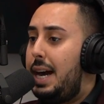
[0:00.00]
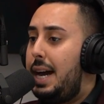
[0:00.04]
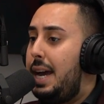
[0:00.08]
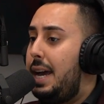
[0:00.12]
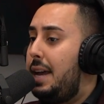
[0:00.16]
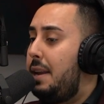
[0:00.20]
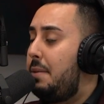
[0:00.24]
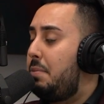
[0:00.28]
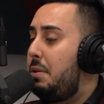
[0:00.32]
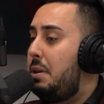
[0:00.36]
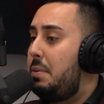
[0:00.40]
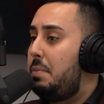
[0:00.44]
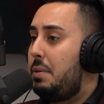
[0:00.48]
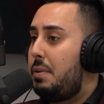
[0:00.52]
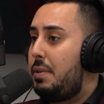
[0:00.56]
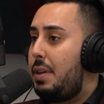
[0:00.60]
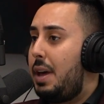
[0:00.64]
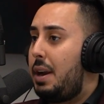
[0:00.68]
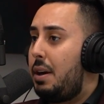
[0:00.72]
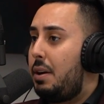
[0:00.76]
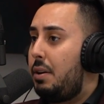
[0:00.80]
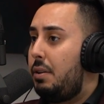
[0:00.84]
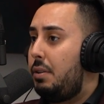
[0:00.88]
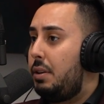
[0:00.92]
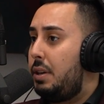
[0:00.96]
and people
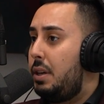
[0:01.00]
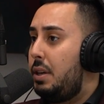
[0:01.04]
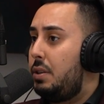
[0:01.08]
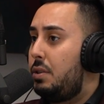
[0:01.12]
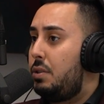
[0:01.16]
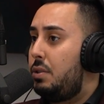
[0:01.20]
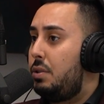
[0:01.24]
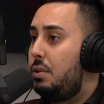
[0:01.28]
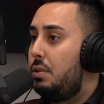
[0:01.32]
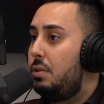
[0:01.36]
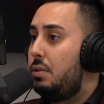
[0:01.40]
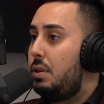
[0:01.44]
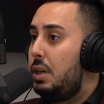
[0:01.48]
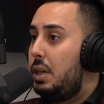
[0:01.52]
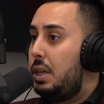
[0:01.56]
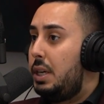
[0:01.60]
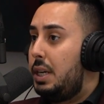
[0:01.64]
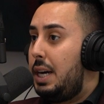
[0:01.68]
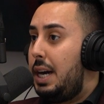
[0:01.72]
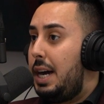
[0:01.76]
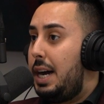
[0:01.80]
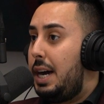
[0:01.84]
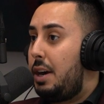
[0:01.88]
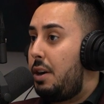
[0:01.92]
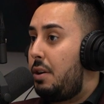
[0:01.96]
that are looking to
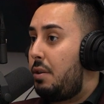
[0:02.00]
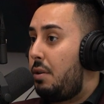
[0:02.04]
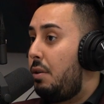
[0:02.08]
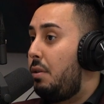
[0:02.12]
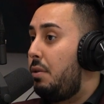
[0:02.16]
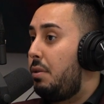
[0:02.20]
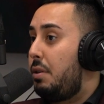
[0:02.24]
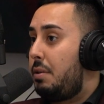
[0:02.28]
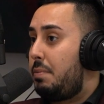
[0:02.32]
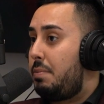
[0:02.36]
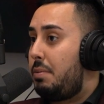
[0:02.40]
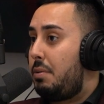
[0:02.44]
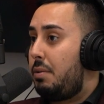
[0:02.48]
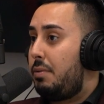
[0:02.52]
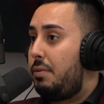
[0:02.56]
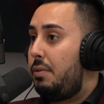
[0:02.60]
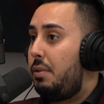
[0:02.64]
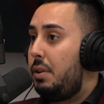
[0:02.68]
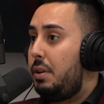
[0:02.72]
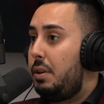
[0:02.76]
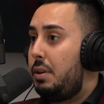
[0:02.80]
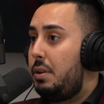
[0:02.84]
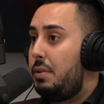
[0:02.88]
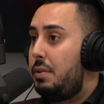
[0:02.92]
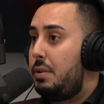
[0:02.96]
grow their
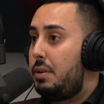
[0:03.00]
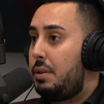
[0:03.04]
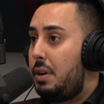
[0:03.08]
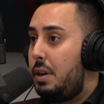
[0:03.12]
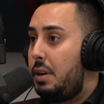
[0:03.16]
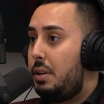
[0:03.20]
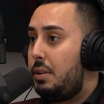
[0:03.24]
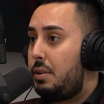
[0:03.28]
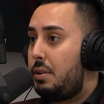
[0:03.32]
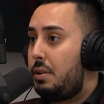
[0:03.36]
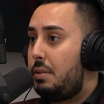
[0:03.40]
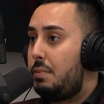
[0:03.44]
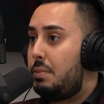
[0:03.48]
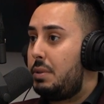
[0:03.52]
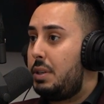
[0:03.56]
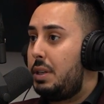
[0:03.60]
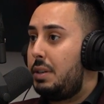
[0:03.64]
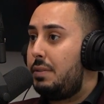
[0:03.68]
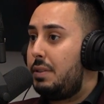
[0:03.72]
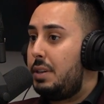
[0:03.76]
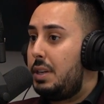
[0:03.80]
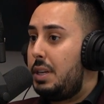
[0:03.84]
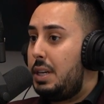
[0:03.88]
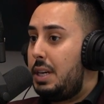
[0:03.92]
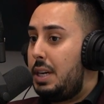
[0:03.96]
portfolio in terms
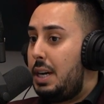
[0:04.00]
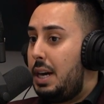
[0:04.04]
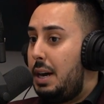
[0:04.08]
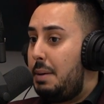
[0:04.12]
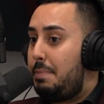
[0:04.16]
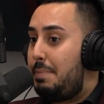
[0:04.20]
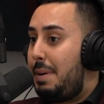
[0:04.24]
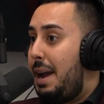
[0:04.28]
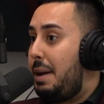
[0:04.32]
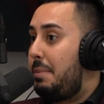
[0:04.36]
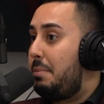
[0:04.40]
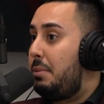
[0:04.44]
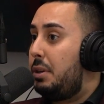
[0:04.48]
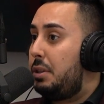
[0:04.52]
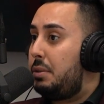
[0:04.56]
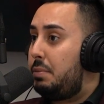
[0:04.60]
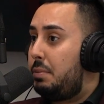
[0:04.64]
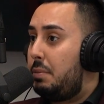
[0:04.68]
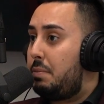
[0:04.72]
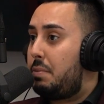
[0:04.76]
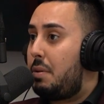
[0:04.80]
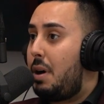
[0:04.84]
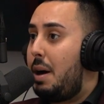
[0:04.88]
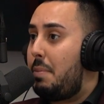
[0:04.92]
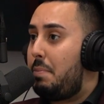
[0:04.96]
of buying
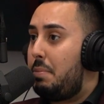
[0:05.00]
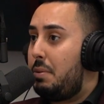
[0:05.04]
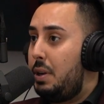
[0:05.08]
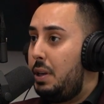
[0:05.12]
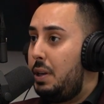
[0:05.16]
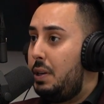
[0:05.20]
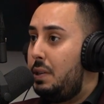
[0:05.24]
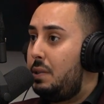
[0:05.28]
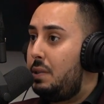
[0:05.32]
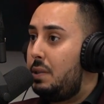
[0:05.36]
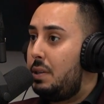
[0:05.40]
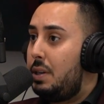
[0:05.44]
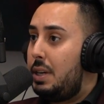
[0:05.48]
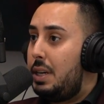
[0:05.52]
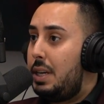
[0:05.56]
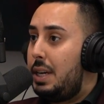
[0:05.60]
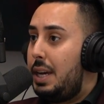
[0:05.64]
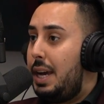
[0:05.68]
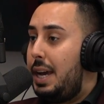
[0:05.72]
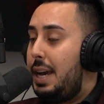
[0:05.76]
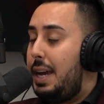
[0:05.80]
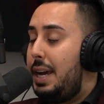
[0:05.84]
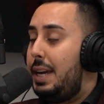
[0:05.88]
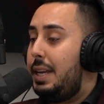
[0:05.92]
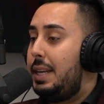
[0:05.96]
multiple properties,
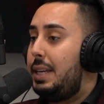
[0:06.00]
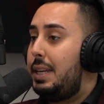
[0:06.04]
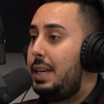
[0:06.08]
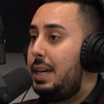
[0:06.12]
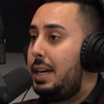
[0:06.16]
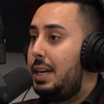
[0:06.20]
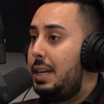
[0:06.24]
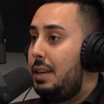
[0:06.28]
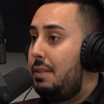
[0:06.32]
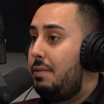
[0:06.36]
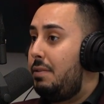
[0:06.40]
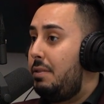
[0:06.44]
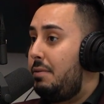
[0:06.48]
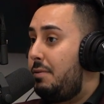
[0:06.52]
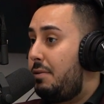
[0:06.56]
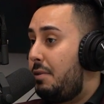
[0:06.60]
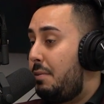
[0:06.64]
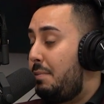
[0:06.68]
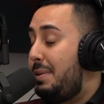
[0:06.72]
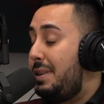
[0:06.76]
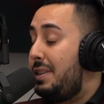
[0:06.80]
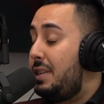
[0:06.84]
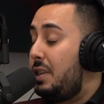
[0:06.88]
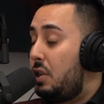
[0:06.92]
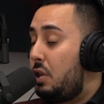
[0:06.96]
and even for
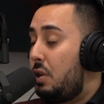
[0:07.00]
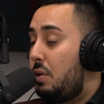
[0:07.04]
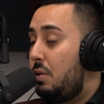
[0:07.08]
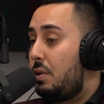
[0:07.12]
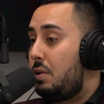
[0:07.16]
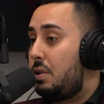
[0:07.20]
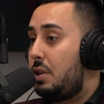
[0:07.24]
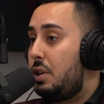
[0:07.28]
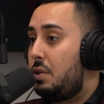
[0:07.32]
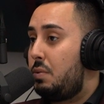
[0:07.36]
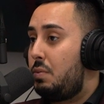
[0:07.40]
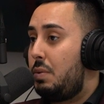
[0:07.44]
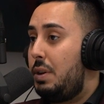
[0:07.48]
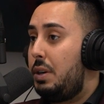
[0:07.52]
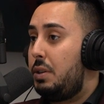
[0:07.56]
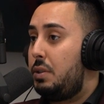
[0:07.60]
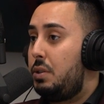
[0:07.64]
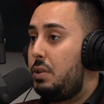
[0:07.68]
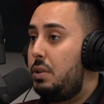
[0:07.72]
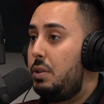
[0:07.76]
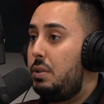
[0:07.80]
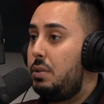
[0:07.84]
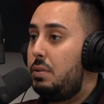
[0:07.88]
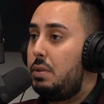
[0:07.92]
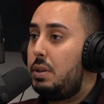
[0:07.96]
business owners as well,
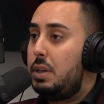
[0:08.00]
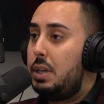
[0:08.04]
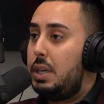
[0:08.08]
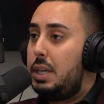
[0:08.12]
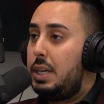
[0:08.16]
too,